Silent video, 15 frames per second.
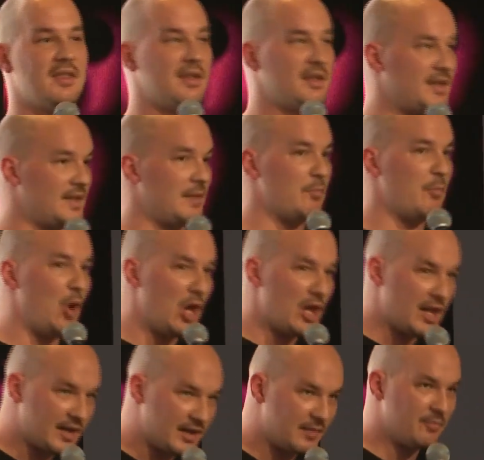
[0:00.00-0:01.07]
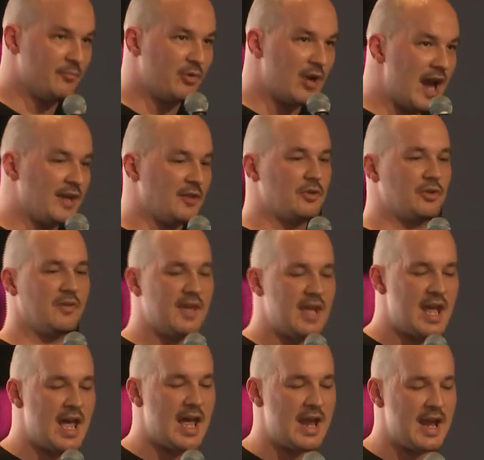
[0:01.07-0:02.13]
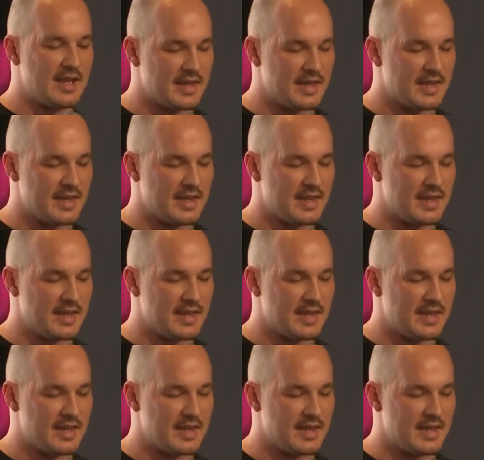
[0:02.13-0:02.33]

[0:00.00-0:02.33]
this symbolic branch of AI. And